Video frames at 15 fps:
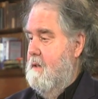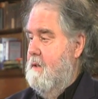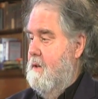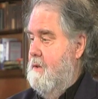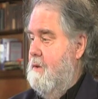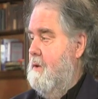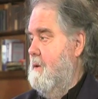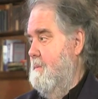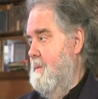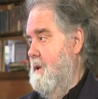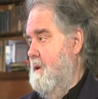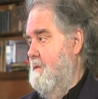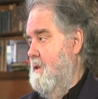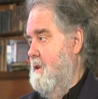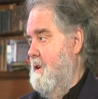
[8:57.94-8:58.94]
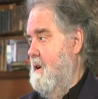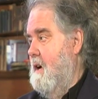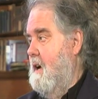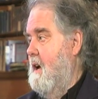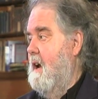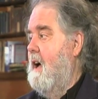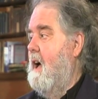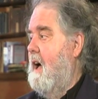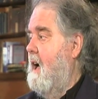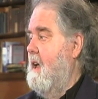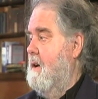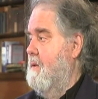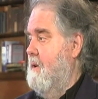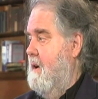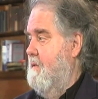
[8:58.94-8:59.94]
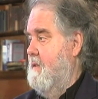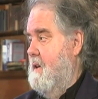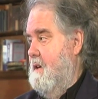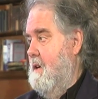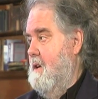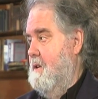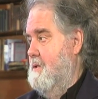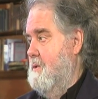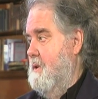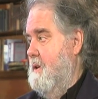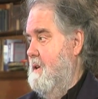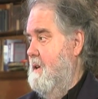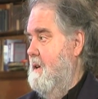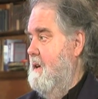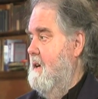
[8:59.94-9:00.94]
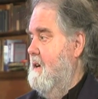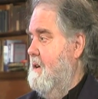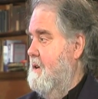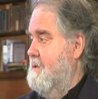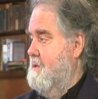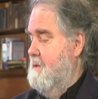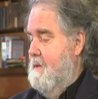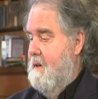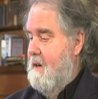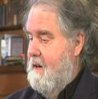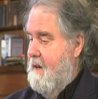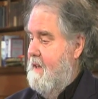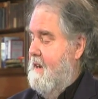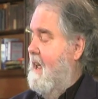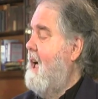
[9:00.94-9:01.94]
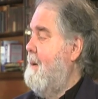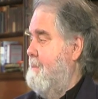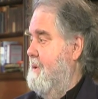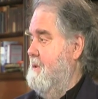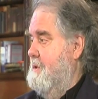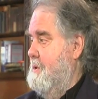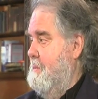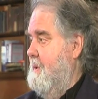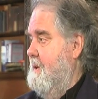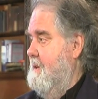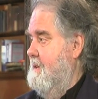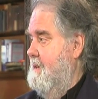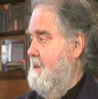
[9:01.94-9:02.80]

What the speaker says: You know, you can believe it or not. I don't have that luxury because it happened to me.